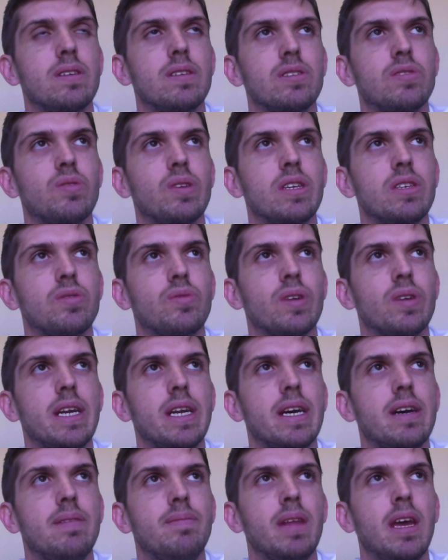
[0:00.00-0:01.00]
in 2020
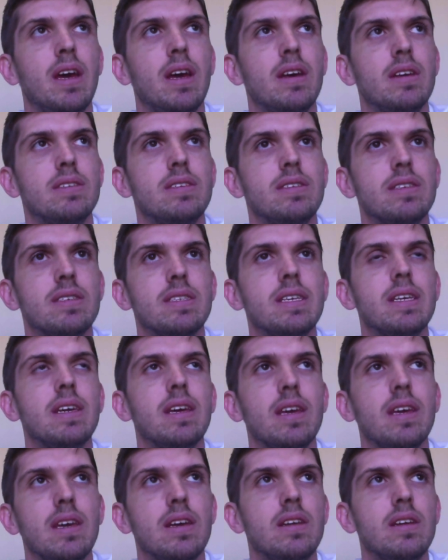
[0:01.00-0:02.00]
now? Since the
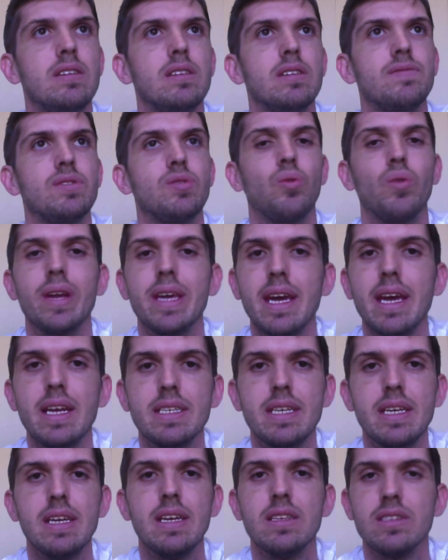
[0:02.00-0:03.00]
end of
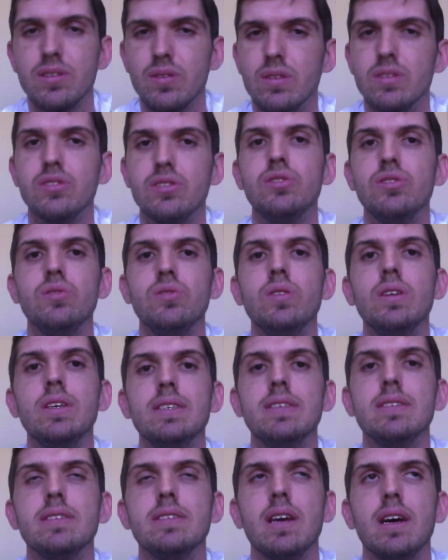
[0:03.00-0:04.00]
2018. So as soon
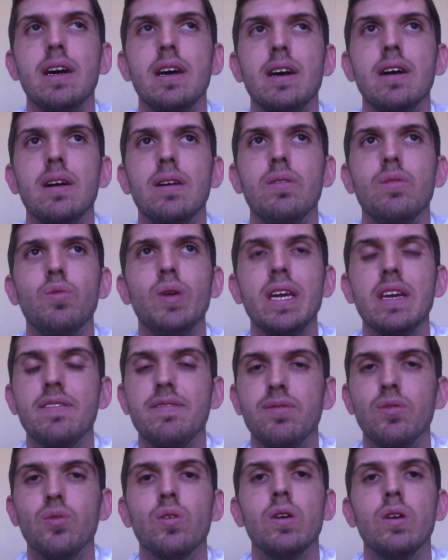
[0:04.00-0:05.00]
as week
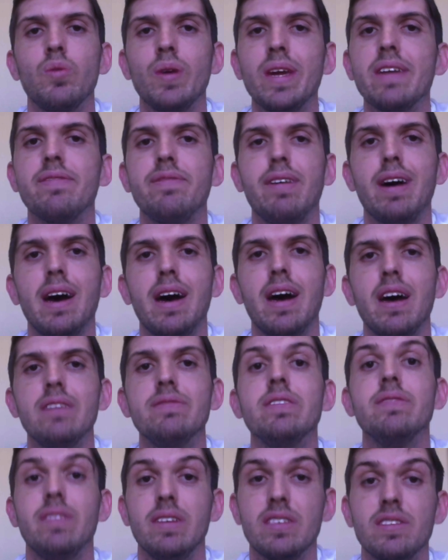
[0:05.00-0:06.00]
4, week 5
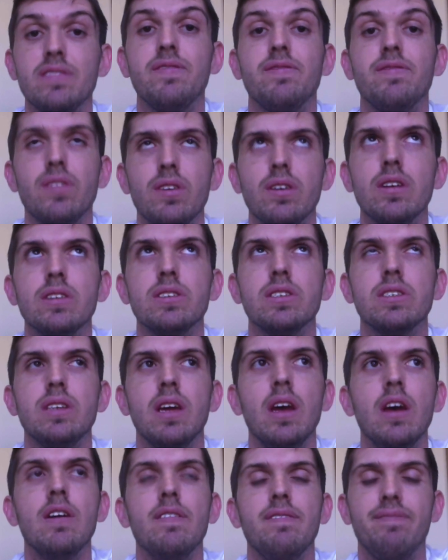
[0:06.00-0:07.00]
of his first
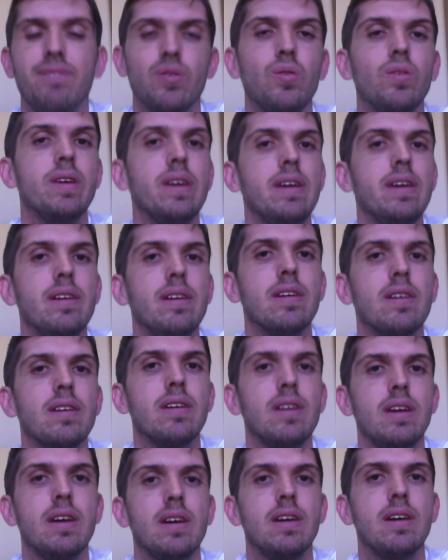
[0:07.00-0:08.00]
full
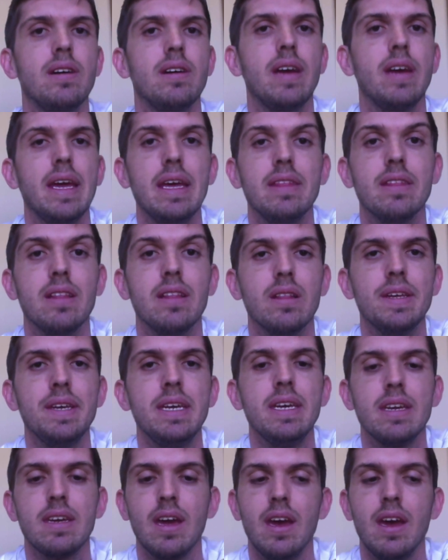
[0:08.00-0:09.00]
year in the
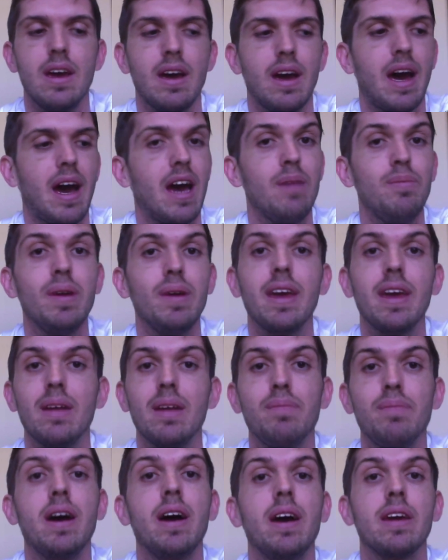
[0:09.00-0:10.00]
league, I
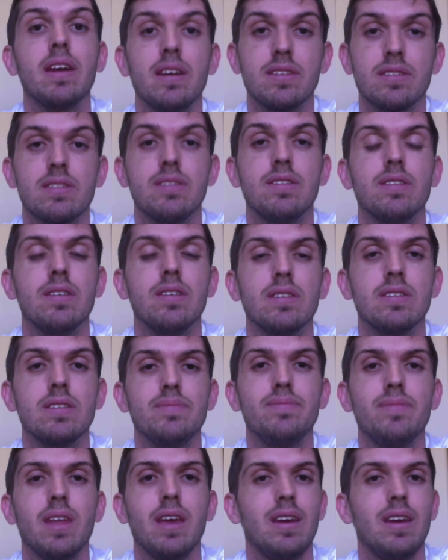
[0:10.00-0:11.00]
began buying his cards
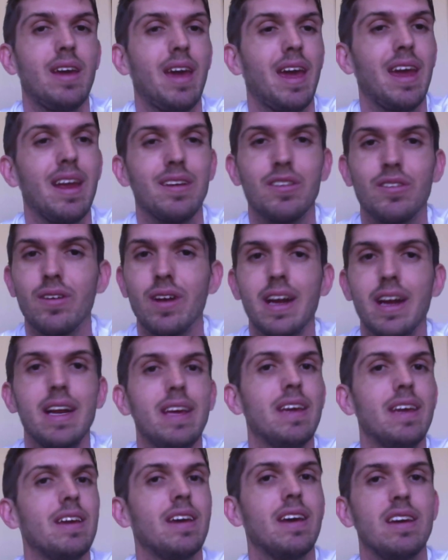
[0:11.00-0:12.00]
and
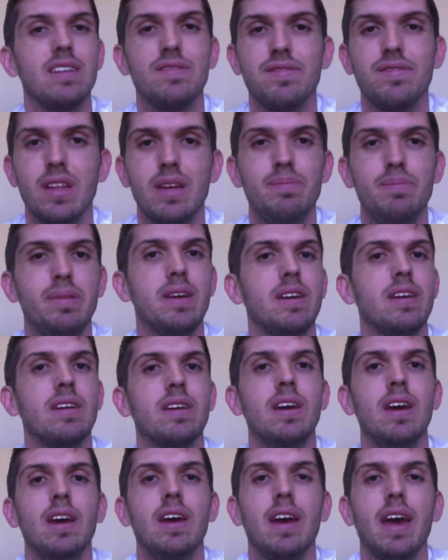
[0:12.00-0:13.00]
grading and
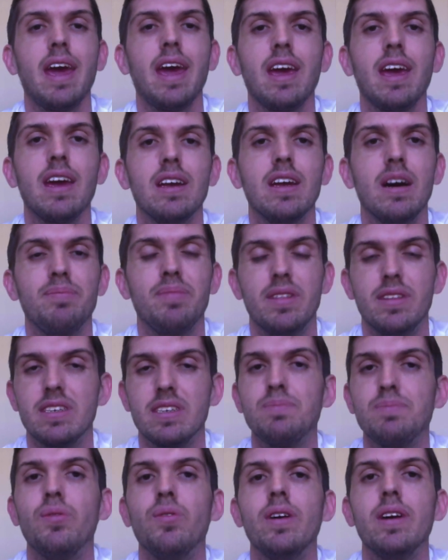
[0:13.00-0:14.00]
flipping, and up to
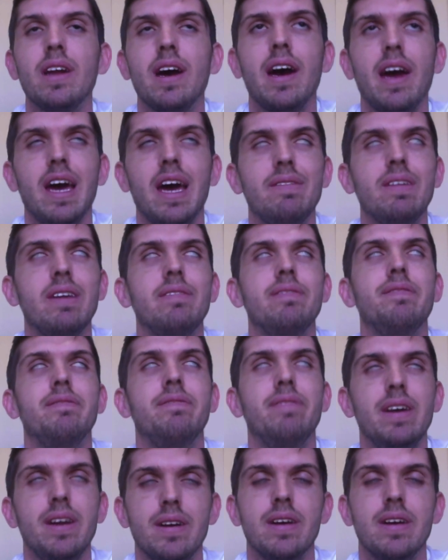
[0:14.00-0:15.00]
this point I have a
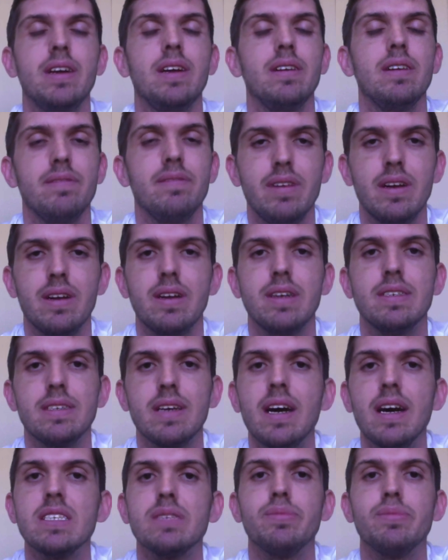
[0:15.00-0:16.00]
very, very
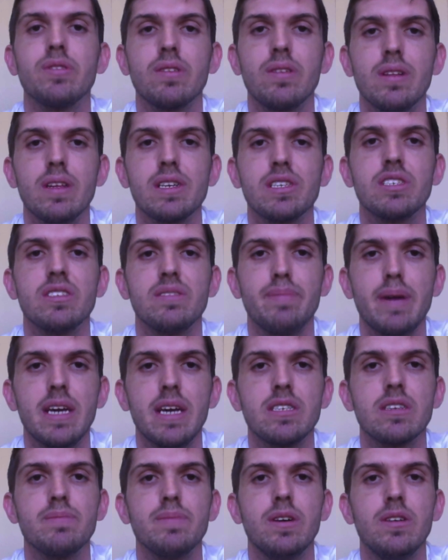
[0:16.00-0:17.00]
sizable collection of
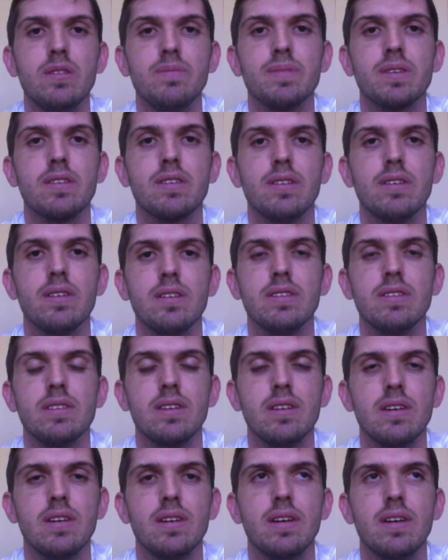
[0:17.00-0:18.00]
Patrick Mahomes cards
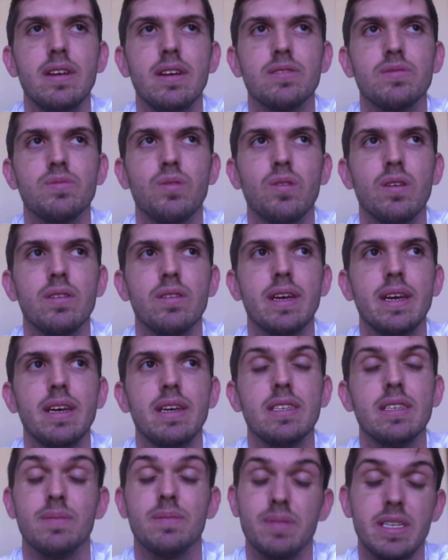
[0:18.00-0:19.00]
that is worth
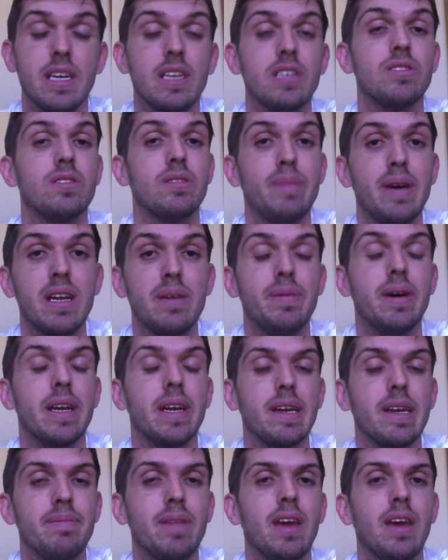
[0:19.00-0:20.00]
a substantial amount of money,